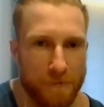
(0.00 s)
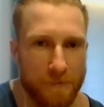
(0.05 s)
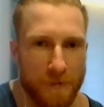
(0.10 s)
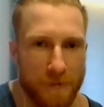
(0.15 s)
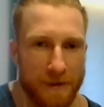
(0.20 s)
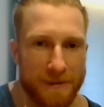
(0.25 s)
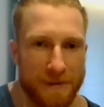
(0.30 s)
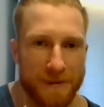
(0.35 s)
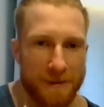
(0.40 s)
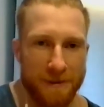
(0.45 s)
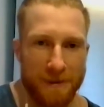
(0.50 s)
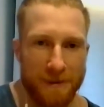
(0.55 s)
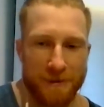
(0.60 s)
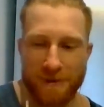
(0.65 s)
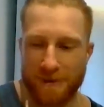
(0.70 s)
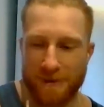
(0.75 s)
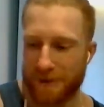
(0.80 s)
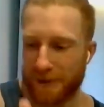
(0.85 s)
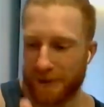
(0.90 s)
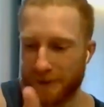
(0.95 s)
Basically
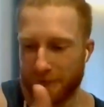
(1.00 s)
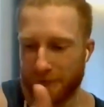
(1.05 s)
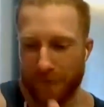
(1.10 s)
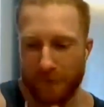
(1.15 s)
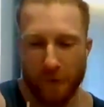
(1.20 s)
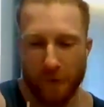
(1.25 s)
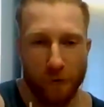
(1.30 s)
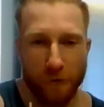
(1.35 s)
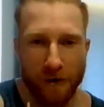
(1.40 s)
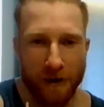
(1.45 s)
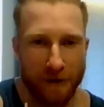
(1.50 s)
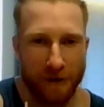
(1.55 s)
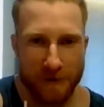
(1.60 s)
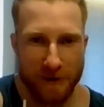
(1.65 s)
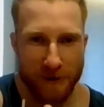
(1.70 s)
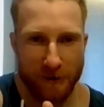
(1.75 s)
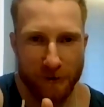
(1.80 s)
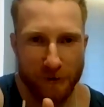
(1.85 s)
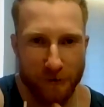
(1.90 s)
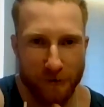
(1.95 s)
just like your
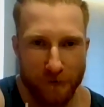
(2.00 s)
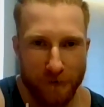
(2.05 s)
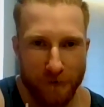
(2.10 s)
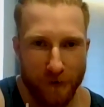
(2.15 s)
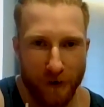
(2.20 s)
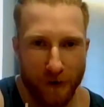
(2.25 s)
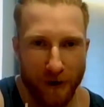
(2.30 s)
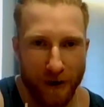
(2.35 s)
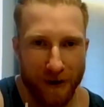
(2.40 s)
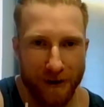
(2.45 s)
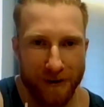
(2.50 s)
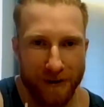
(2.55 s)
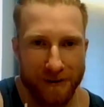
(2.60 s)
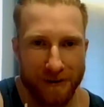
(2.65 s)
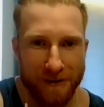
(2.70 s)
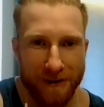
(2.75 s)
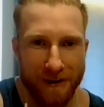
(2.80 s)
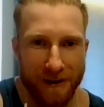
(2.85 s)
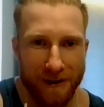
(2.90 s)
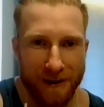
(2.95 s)
forearms are on fire
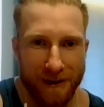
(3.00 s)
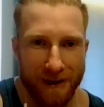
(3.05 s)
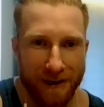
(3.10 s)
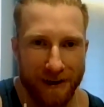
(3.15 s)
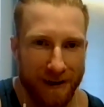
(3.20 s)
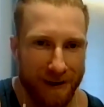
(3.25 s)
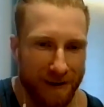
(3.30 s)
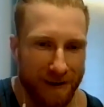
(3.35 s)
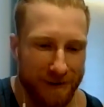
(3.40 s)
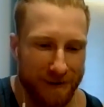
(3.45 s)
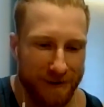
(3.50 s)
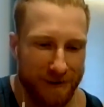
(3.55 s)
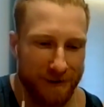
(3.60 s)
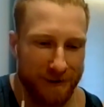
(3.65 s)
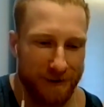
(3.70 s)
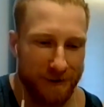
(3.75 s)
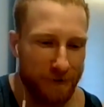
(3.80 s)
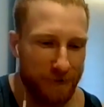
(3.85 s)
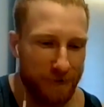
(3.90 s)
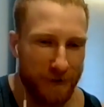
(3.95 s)
and
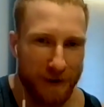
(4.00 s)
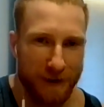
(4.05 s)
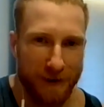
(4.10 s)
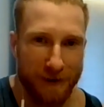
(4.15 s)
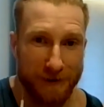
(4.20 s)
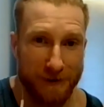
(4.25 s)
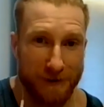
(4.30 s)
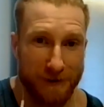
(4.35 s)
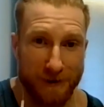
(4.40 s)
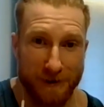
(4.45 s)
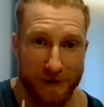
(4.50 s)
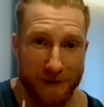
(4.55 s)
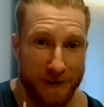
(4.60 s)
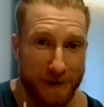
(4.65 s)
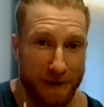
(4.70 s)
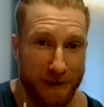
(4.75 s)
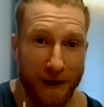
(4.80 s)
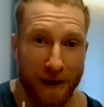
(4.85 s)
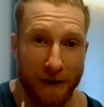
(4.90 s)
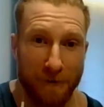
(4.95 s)
your fingers just
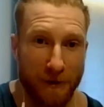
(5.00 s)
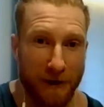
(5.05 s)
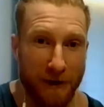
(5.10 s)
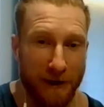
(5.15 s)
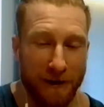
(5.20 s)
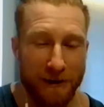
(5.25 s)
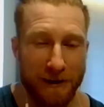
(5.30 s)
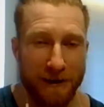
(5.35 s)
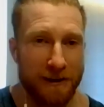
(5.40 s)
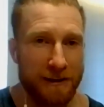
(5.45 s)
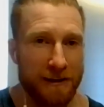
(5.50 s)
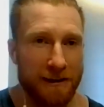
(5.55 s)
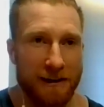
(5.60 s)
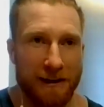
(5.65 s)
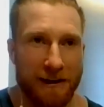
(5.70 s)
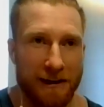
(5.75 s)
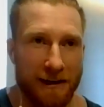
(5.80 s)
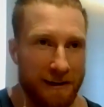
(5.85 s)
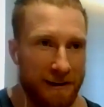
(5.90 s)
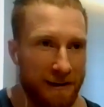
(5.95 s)
start peeling,
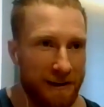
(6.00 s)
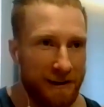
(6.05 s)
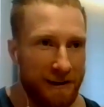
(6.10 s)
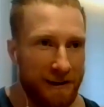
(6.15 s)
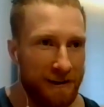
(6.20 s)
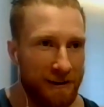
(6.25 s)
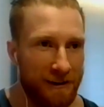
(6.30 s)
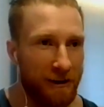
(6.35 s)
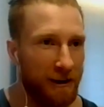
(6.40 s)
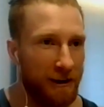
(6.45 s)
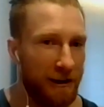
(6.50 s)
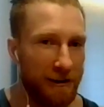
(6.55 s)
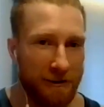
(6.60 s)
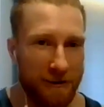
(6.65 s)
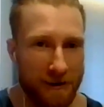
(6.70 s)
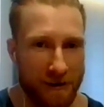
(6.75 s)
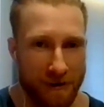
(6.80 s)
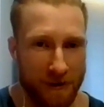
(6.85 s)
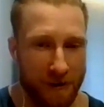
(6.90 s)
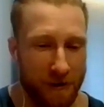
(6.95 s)
and then
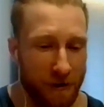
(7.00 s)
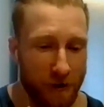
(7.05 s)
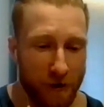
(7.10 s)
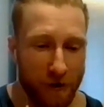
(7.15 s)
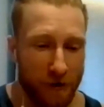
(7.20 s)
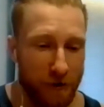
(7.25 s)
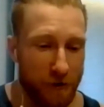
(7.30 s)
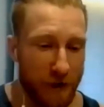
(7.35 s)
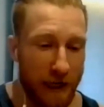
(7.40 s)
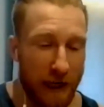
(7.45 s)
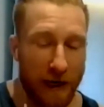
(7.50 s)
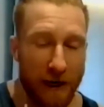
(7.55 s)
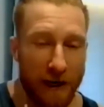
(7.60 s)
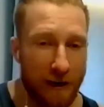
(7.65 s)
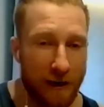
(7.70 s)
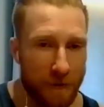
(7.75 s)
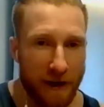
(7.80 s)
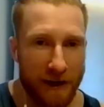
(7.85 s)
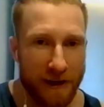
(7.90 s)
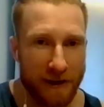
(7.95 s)
either you
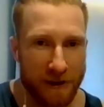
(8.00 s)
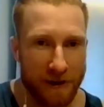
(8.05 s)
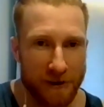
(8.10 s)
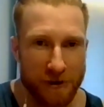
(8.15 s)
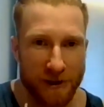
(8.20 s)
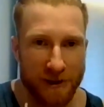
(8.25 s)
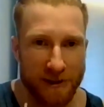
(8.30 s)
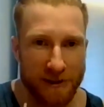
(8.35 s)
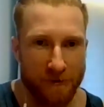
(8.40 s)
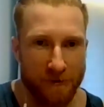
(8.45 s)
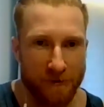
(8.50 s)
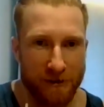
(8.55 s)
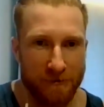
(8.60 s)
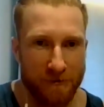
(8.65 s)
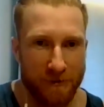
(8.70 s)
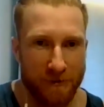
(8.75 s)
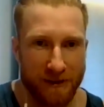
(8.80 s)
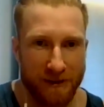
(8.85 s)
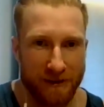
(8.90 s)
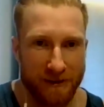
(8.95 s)
can't make an adjustment
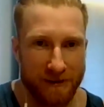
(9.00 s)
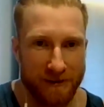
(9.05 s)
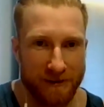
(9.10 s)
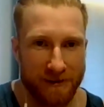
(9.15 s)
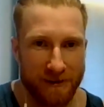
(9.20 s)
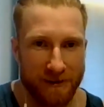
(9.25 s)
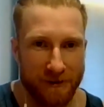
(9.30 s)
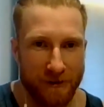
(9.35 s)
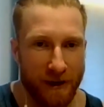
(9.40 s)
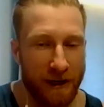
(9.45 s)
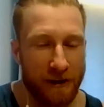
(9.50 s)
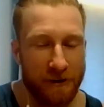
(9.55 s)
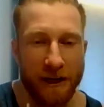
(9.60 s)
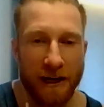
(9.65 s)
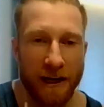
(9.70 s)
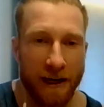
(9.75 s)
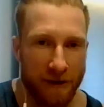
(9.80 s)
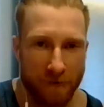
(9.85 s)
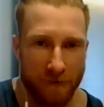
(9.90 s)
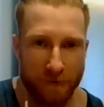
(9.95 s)
because your other
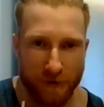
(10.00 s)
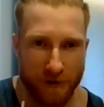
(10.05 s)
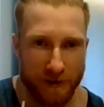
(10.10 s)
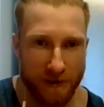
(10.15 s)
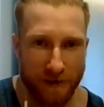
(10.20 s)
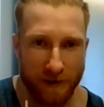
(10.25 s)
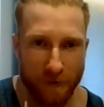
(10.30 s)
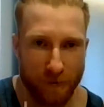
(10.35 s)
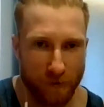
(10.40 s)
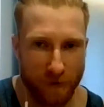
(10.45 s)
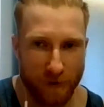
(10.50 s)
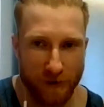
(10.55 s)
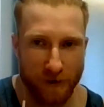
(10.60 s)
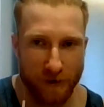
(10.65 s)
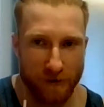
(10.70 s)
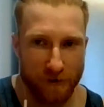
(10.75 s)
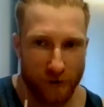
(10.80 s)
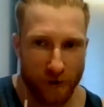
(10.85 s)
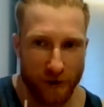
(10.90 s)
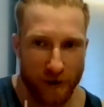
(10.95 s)
hand will slip when
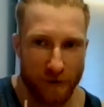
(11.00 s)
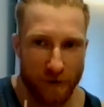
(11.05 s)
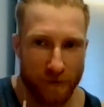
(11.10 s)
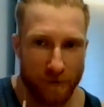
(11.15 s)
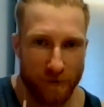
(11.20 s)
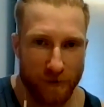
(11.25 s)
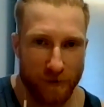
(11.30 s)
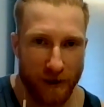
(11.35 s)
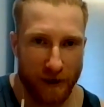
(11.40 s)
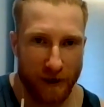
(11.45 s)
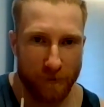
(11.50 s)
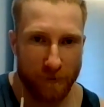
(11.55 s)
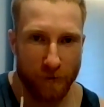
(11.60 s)
you try to like